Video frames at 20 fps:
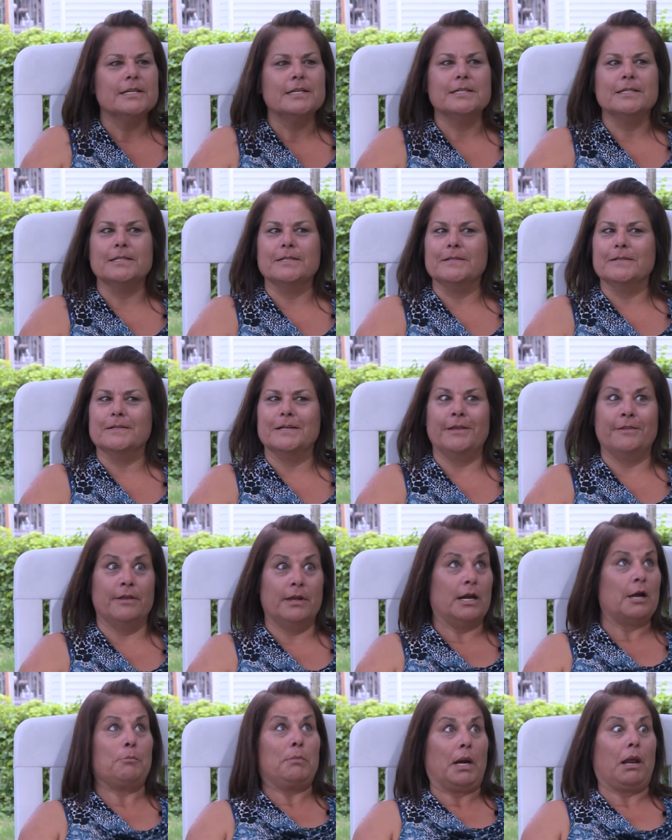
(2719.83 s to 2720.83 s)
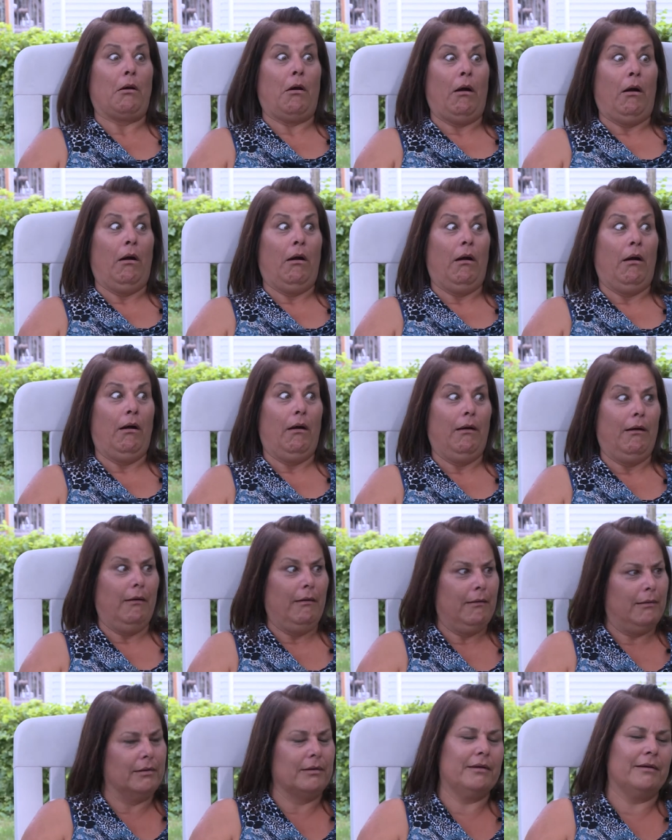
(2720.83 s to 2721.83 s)
You know, and then everybody,
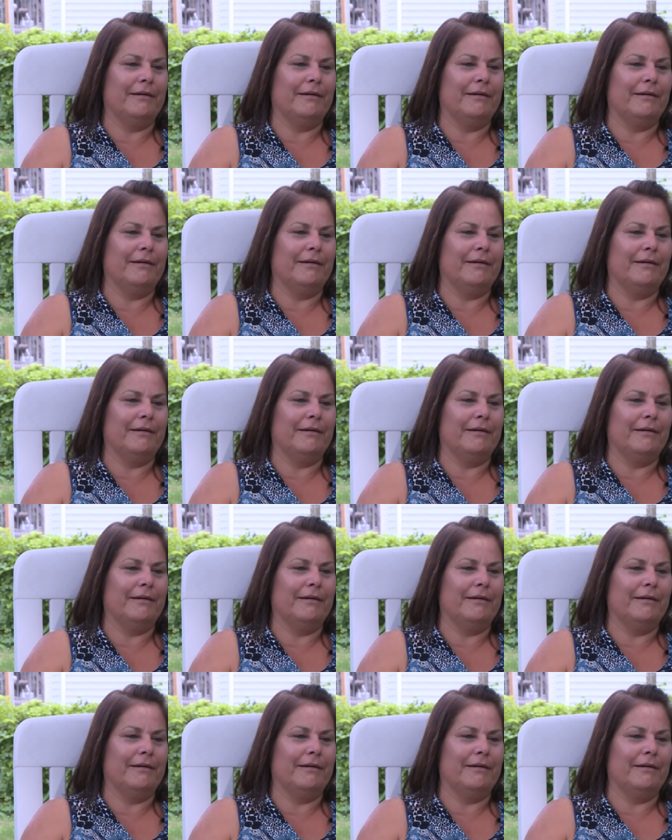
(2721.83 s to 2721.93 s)
oh,